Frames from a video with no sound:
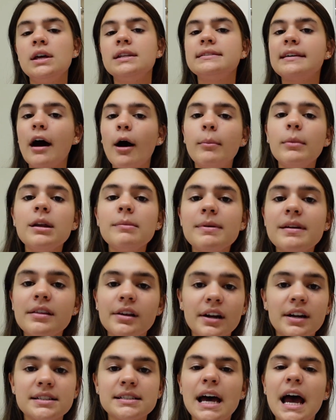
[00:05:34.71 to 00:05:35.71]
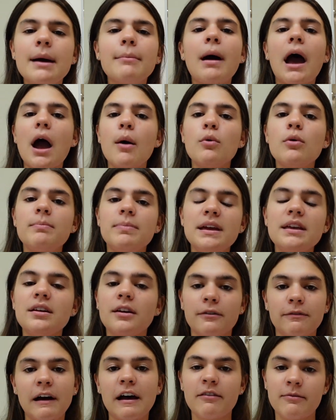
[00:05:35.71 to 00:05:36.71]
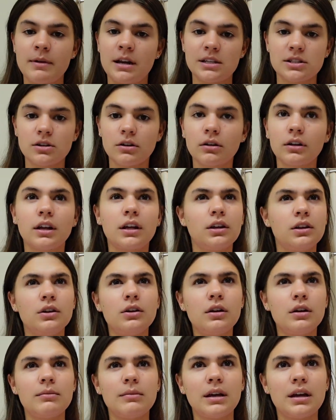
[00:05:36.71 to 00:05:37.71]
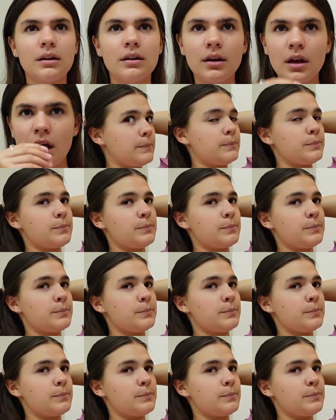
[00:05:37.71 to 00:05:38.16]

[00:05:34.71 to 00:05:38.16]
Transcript: Tell me to be there at a time, I will be there five minutes early. You know what I mean?